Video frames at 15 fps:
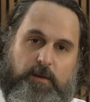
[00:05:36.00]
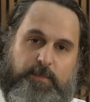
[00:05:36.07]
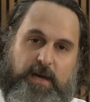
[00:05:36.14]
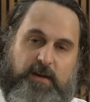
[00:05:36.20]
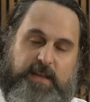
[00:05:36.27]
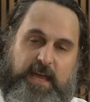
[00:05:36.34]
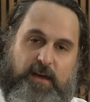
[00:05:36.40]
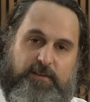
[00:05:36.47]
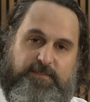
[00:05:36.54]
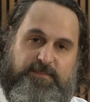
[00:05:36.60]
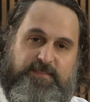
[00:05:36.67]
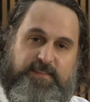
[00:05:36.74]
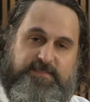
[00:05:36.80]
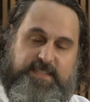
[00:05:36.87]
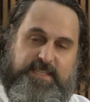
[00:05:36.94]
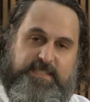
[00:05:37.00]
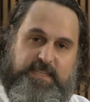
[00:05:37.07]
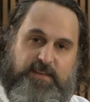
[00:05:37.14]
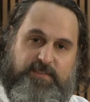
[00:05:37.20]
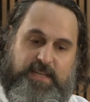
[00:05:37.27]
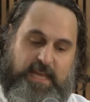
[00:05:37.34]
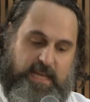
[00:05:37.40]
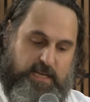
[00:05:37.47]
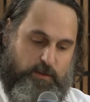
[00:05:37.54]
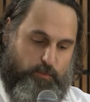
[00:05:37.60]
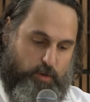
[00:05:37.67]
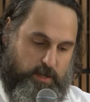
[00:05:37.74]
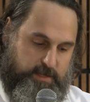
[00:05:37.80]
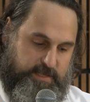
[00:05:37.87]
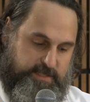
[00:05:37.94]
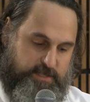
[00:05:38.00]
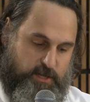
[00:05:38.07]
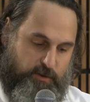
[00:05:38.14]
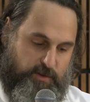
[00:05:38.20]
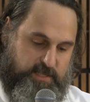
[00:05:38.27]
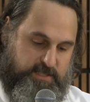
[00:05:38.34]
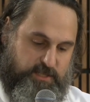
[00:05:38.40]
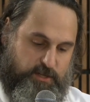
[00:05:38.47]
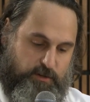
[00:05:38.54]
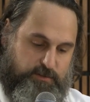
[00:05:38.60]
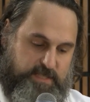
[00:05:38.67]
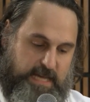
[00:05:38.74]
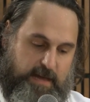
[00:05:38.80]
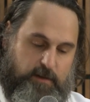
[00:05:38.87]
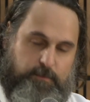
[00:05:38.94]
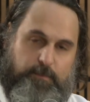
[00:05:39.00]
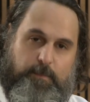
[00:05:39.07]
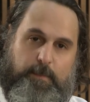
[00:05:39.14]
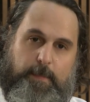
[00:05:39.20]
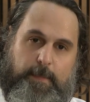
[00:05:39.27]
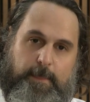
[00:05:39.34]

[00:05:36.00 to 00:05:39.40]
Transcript: about how 5781 is going to go down.